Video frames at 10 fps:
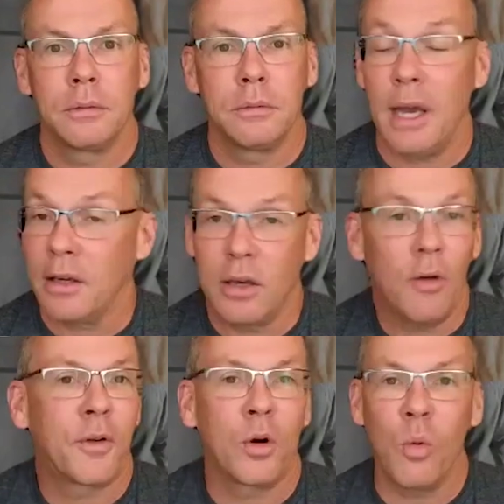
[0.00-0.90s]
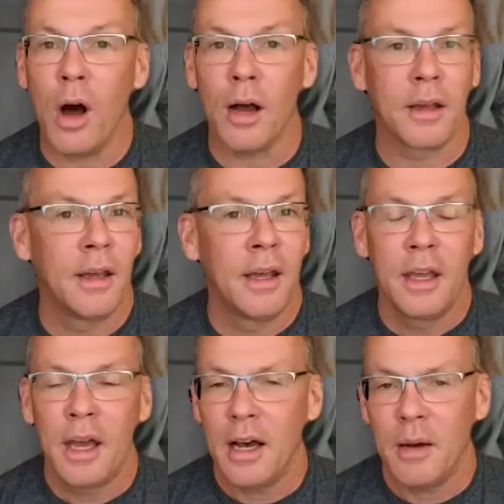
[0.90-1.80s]
Okay. Yeah, go for a walk.
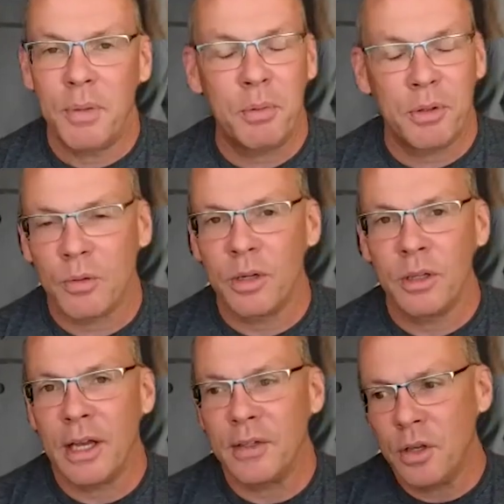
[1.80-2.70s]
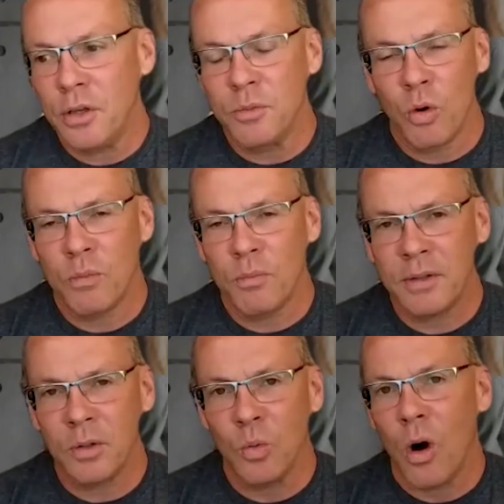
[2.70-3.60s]
People don't realize you use more
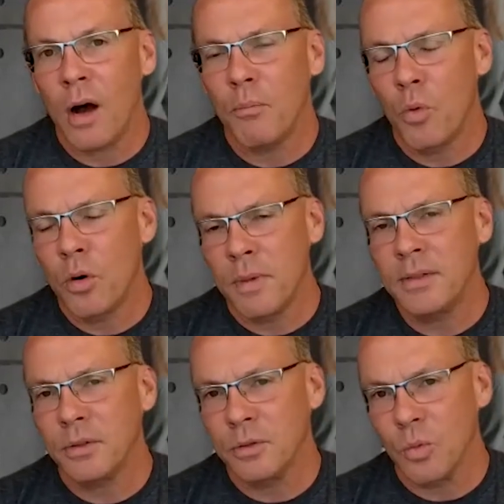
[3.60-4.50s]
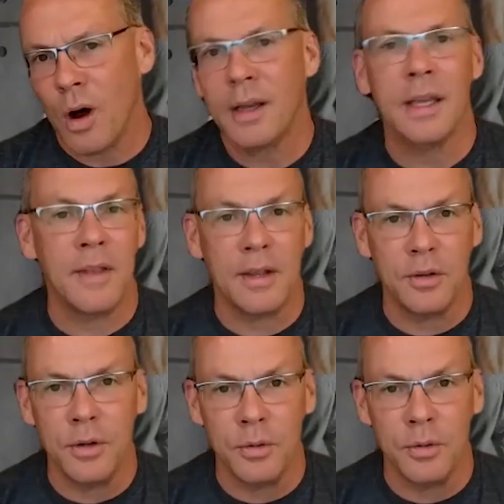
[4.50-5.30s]
muscles walking than you